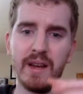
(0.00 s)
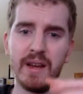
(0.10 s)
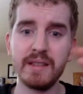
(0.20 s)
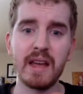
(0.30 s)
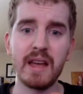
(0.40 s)
It
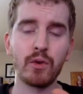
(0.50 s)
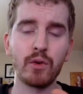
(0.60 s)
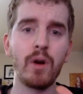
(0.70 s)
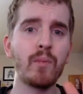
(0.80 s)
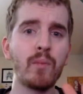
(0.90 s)
is a
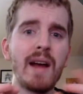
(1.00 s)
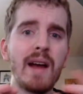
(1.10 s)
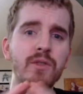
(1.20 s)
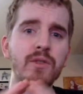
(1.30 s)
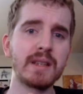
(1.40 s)
Chrome
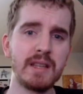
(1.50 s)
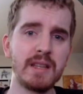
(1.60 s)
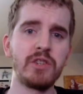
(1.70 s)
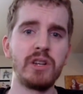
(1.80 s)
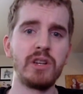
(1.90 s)
browser
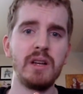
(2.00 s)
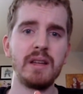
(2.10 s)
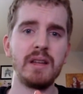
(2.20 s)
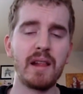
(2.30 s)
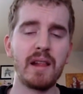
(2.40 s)
extension
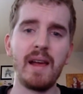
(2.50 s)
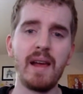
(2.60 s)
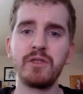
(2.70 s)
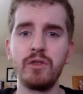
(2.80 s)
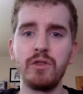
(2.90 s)
that
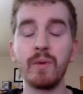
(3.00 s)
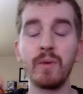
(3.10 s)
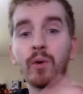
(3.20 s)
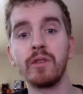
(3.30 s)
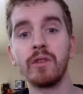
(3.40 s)
allows you to
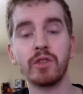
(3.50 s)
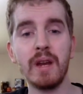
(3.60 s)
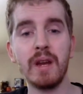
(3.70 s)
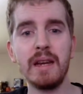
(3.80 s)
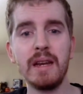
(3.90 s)
record your
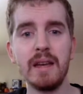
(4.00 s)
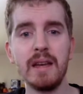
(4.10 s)
screen,